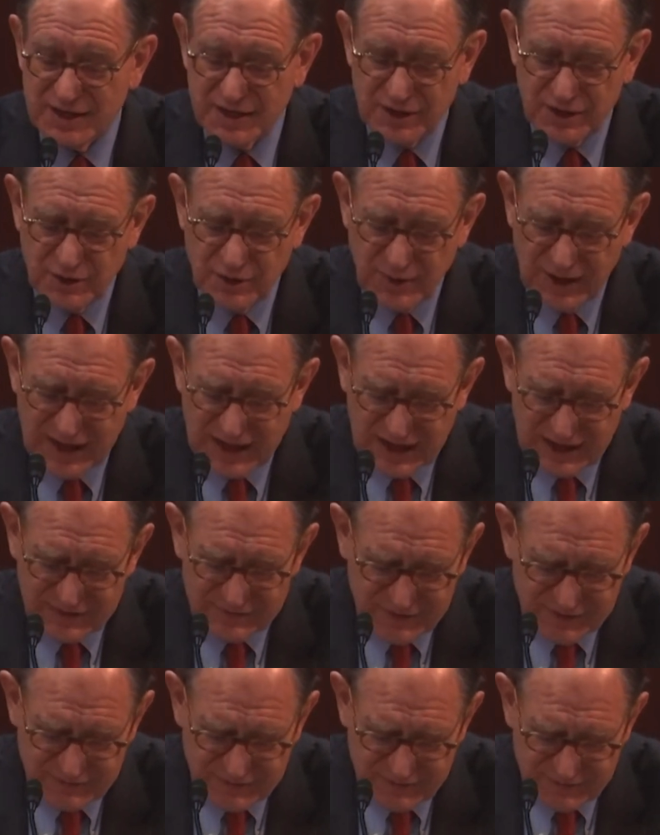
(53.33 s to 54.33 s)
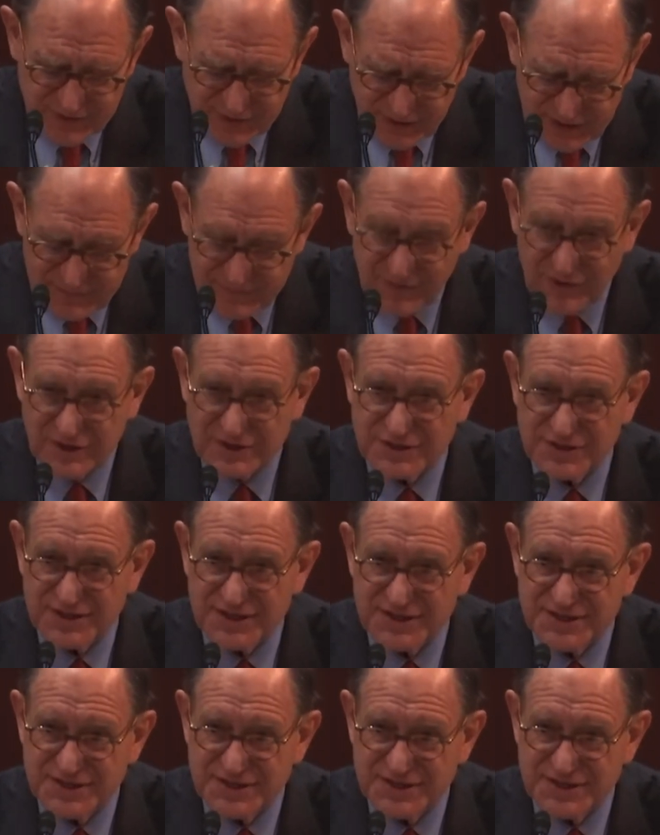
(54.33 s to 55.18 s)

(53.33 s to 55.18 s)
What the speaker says: who have very falsely